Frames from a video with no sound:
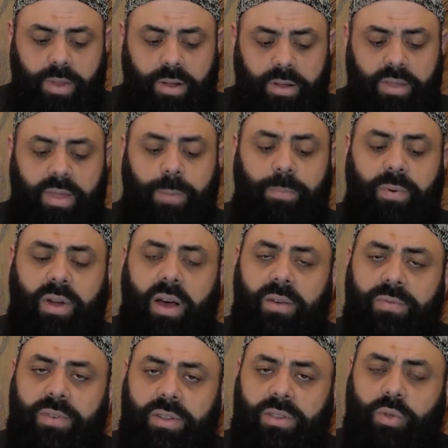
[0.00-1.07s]
The
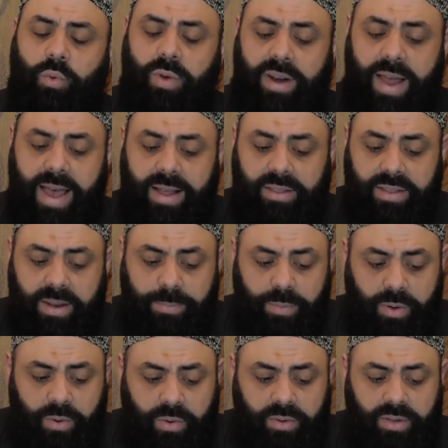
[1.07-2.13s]
prophets were
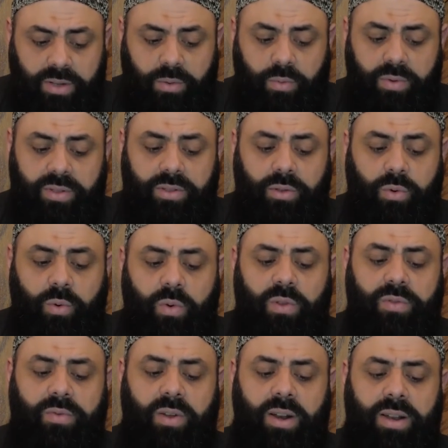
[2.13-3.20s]
attributed with
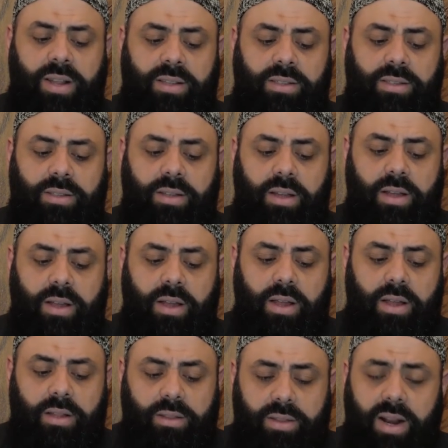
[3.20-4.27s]
truthfulness,
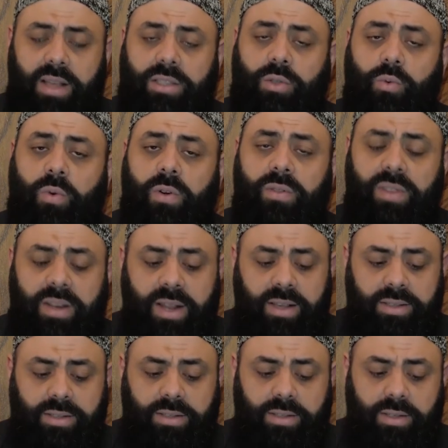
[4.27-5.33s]

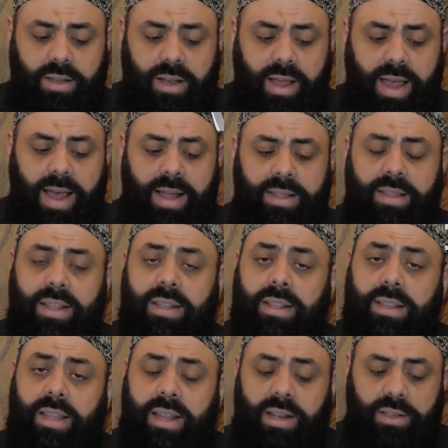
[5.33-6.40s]
trustworthiness, and
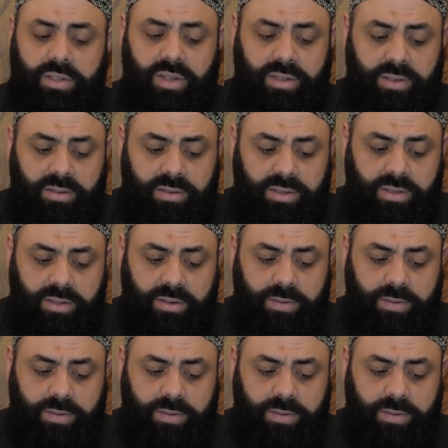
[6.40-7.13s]
intelligence.